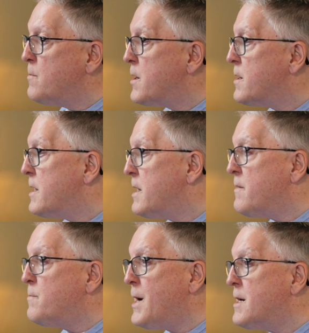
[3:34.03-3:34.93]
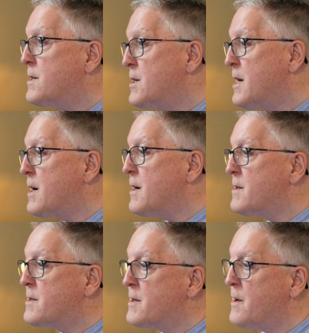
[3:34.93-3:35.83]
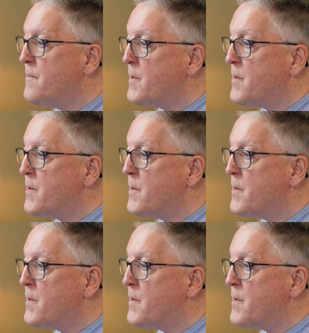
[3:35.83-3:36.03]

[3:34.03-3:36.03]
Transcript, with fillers: but if by chance